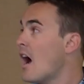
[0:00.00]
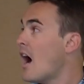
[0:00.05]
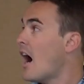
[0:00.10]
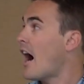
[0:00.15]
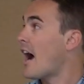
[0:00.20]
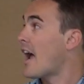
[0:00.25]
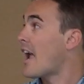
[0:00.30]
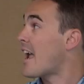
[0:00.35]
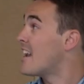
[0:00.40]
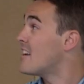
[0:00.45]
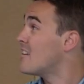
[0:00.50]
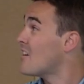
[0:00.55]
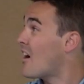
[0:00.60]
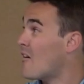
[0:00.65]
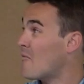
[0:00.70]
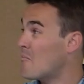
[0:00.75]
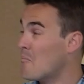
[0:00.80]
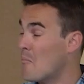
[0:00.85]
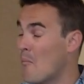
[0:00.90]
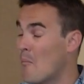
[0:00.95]
Uh,
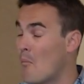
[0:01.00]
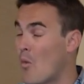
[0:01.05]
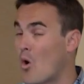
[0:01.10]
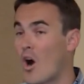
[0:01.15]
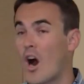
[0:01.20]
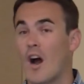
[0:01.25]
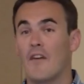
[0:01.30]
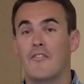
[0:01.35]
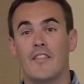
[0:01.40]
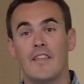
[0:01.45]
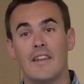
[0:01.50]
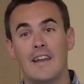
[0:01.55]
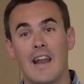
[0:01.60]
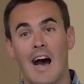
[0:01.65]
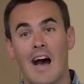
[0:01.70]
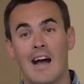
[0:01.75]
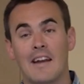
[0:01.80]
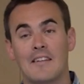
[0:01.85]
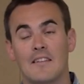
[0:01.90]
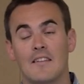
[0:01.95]
and more often than
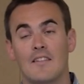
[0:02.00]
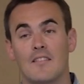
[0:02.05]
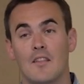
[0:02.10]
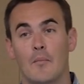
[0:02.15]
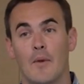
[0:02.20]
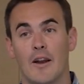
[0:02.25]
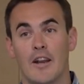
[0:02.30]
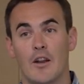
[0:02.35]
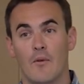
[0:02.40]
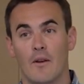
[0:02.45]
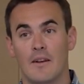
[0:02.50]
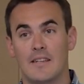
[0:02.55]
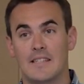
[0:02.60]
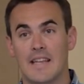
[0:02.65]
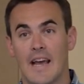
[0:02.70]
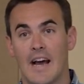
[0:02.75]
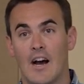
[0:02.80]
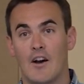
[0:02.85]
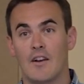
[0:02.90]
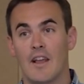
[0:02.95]
not, the money runs
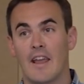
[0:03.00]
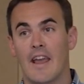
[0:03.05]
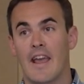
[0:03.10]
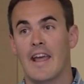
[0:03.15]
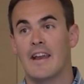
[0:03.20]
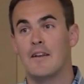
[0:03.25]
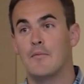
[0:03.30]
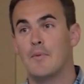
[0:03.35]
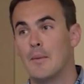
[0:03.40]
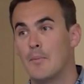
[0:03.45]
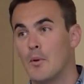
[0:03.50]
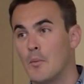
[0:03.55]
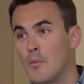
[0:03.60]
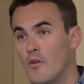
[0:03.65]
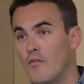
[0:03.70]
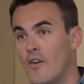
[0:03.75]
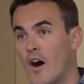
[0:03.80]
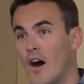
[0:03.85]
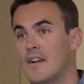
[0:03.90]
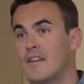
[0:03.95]
out and people
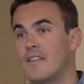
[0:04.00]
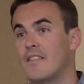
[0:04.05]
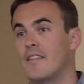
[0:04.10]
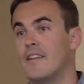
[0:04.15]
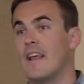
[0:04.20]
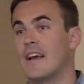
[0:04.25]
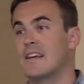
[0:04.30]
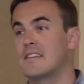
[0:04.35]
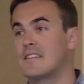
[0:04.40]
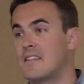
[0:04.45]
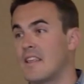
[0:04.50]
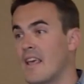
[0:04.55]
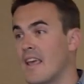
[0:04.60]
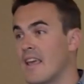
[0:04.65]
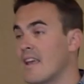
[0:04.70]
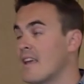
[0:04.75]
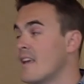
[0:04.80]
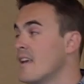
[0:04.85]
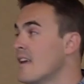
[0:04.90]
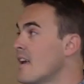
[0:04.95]
move on to the next
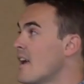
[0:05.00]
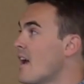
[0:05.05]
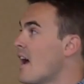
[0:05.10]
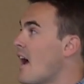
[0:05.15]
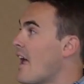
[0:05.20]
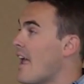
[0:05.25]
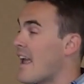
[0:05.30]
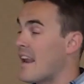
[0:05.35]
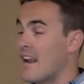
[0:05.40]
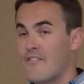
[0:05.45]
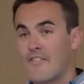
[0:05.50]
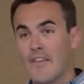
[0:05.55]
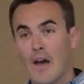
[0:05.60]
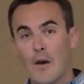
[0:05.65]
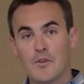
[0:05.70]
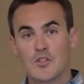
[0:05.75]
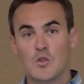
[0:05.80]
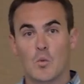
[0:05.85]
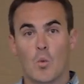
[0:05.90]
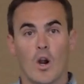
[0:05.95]
thing. And if that
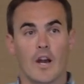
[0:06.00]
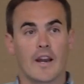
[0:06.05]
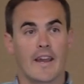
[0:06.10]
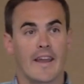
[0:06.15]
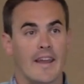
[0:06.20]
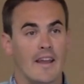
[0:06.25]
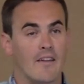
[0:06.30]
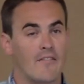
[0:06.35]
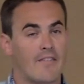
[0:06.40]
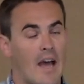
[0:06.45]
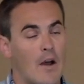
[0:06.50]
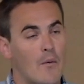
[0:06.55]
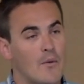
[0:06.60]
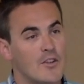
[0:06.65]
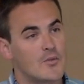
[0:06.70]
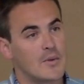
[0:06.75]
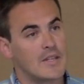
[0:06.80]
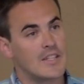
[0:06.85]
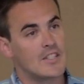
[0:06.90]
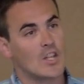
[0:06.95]
was working, if that
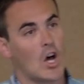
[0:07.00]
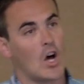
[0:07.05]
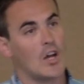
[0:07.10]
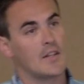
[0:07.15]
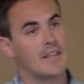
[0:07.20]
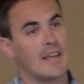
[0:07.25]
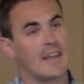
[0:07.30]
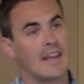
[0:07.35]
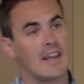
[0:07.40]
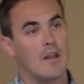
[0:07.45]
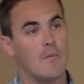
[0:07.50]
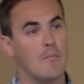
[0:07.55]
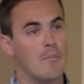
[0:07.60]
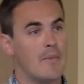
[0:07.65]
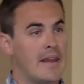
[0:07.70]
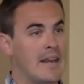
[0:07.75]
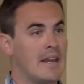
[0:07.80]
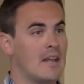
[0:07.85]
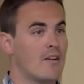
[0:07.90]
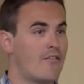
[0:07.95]
was resulting in a
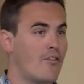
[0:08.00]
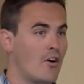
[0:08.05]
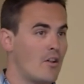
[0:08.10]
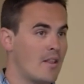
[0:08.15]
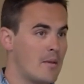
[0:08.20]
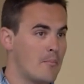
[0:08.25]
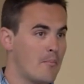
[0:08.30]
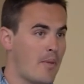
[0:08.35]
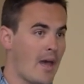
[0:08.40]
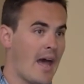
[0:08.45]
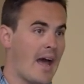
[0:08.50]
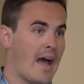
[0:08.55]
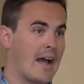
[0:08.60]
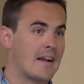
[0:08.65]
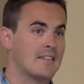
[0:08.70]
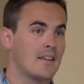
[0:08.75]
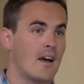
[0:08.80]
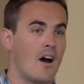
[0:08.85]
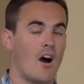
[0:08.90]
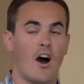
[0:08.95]
meaningful
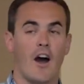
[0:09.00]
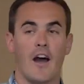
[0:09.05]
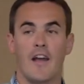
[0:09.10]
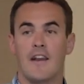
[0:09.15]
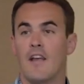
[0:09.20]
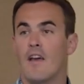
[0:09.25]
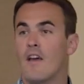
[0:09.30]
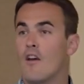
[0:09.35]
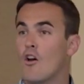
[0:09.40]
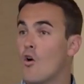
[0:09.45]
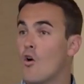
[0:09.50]
impact on